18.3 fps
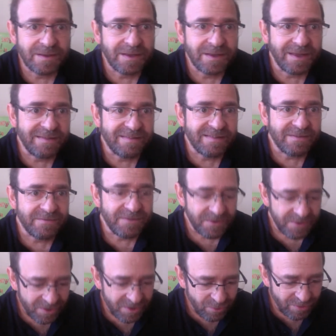It's a
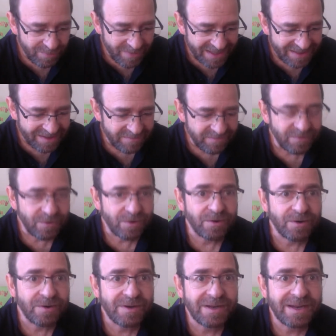very good
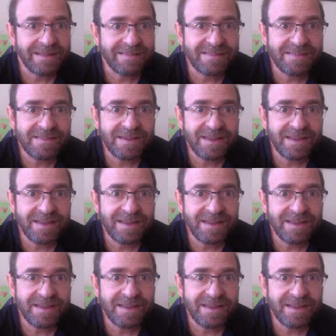metaphor. Let's